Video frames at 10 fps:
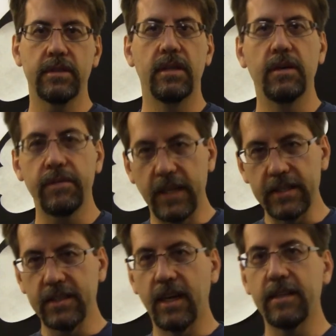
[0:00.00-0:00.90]
You know, if
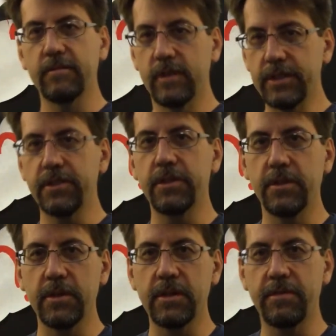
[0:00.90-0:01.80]
that's not what you're
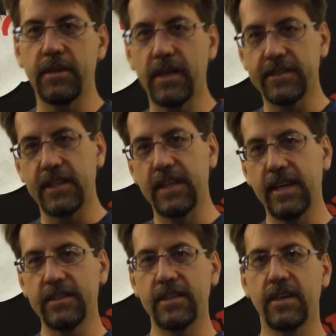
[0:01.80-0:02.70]
doing, if you're not getting
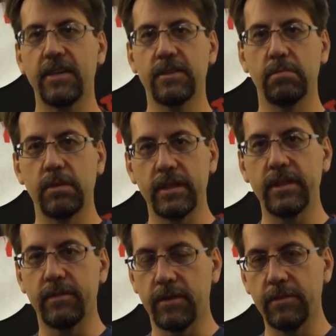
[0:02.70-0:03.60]
out there as a
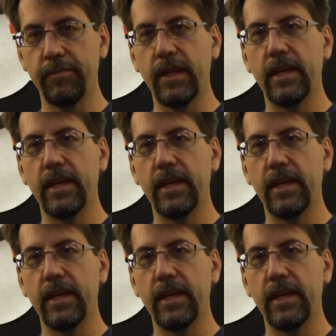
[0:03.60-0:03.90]
believer,